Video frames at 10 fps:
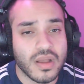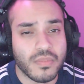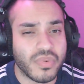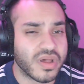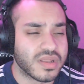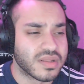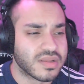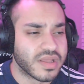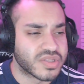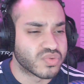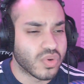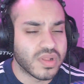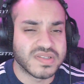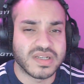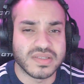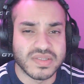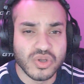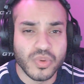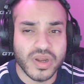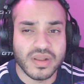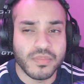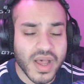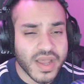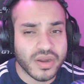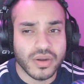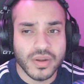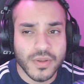but its role as a consumer and a buyer